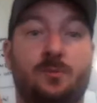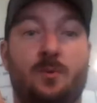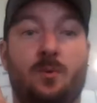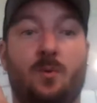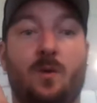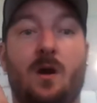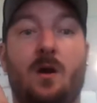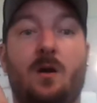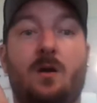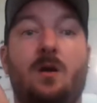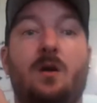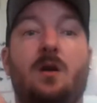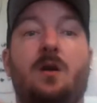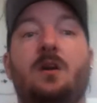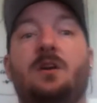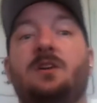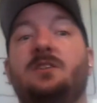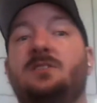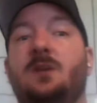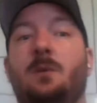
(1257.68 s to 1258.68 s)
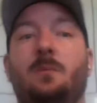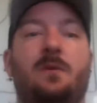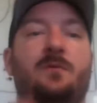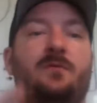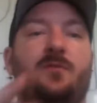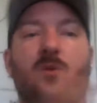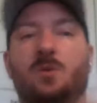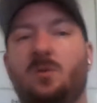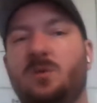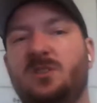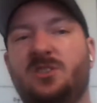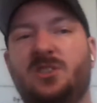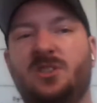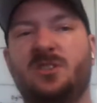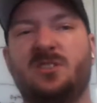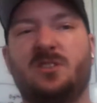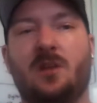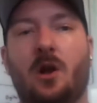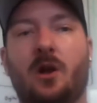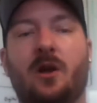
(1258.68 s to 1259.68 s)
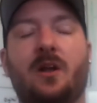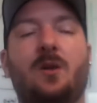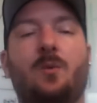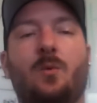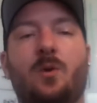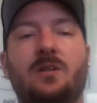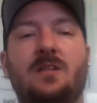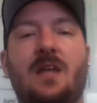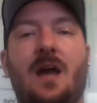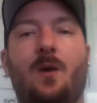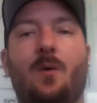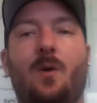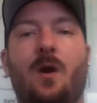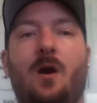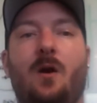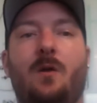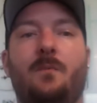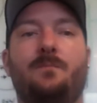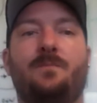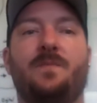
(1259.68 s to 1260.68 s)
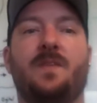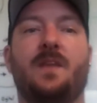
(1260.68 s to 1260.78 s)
super well, some influencers aren't going to work that well.